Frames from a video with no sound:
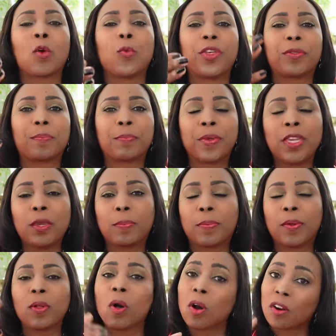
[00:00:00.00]
with
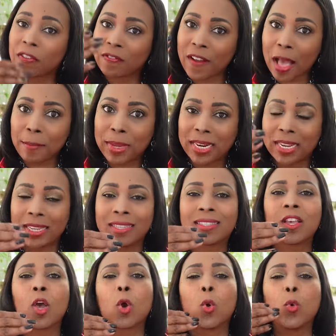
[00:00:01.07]
people or families
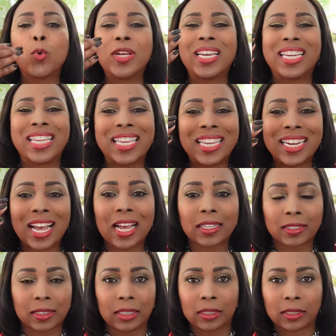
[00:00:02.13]
who need
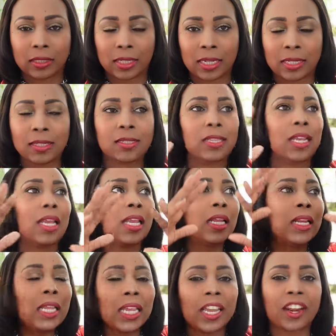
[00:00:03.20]
assistance
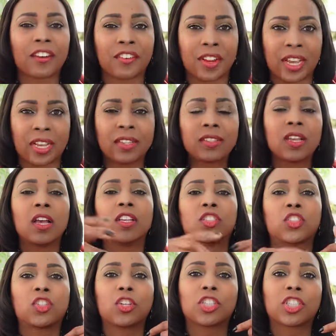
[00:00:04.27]
in areas
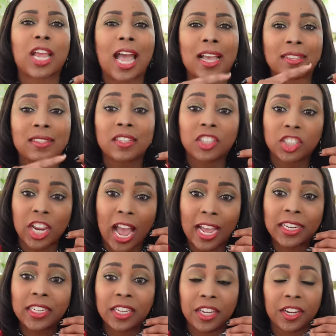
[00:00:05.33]
such as
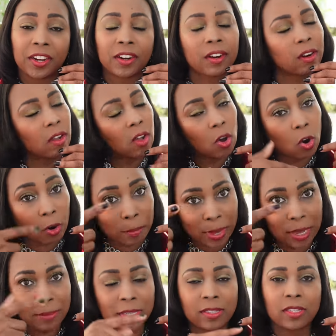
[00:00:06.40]
childcare or
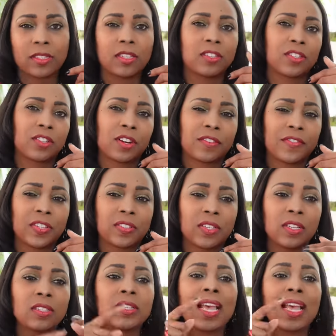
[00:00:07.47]
babysitting services,